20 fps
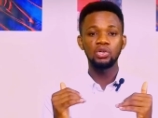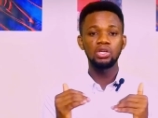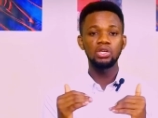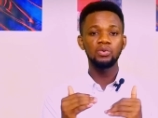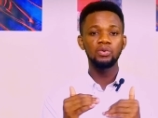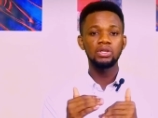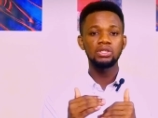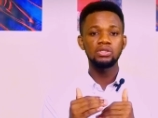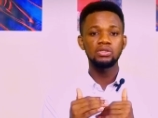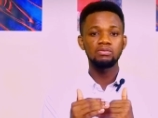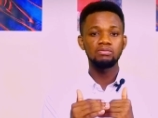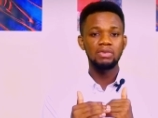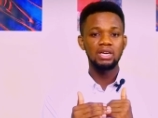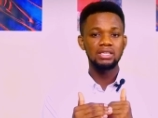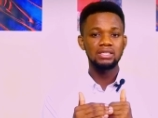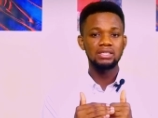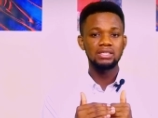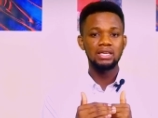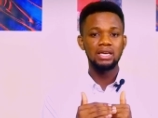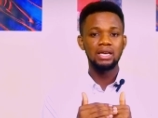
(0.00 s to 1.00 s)
the only way to
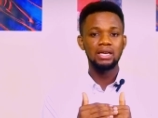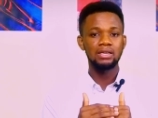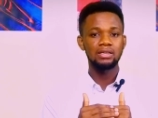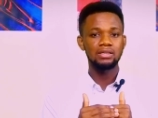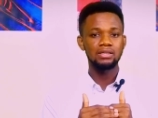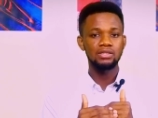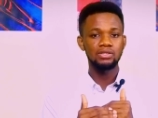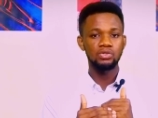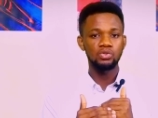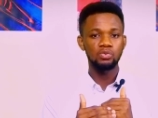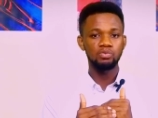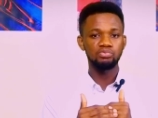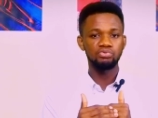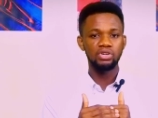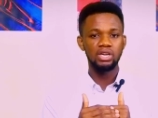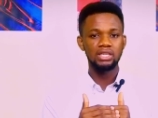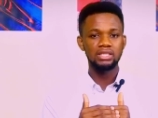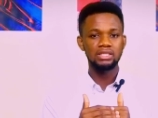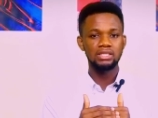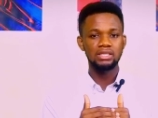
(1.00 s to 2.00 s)
master is to
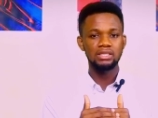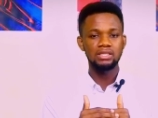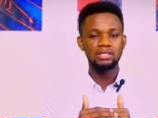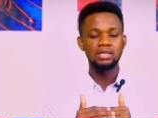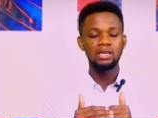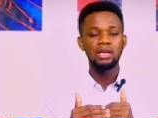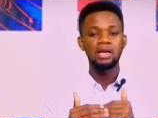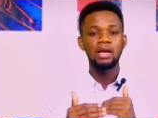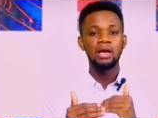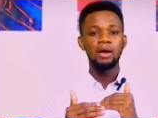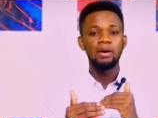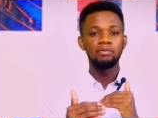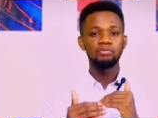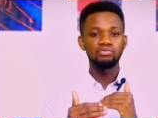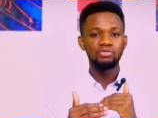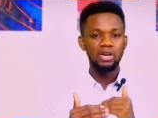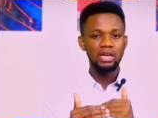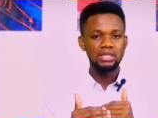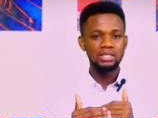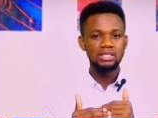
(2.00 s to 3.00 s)
practice.
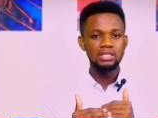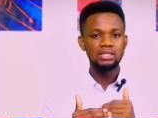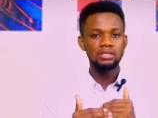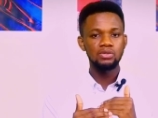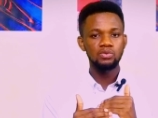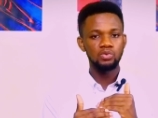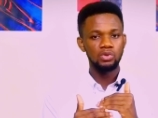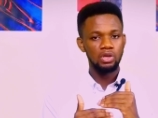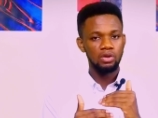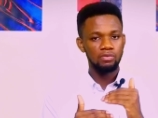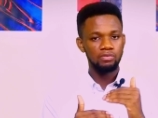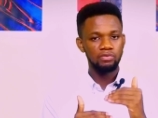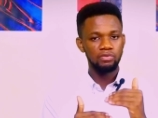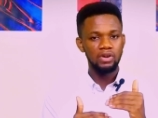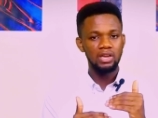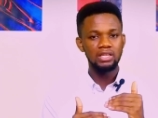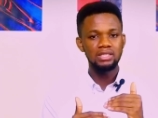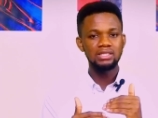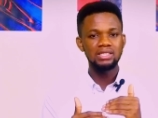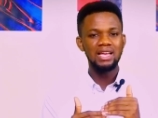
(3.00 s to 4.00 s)
Practice with your
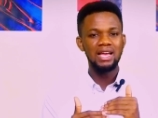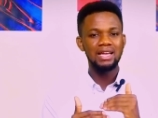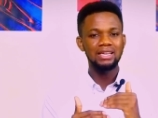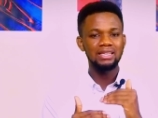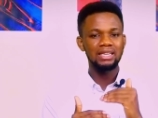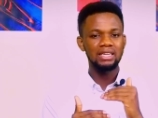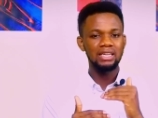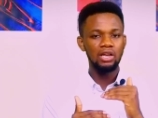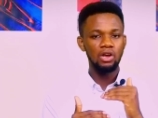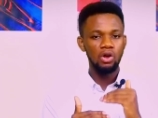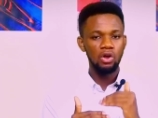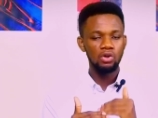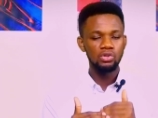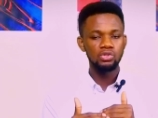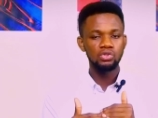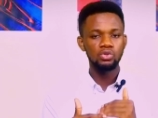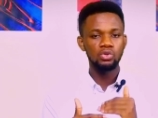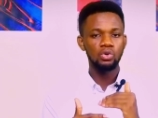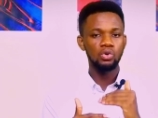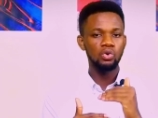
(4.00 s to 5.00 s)
friends and then
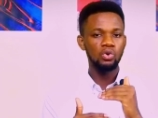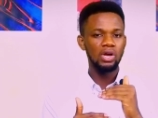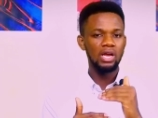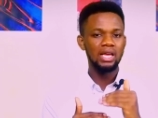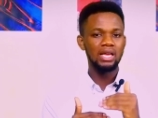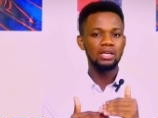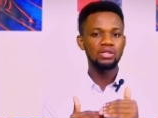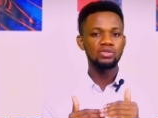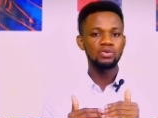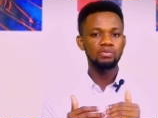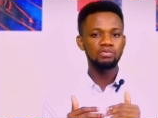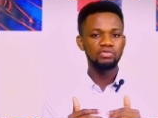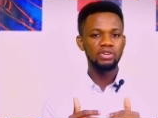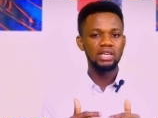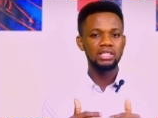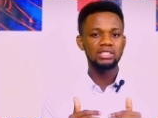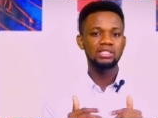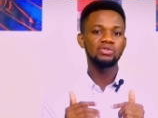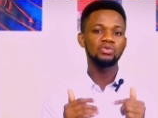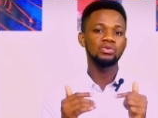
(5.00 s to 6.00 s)
also go ahead to
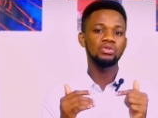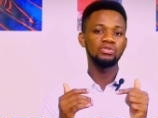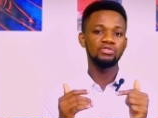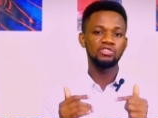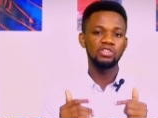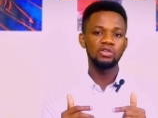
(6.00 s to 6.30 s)
practice with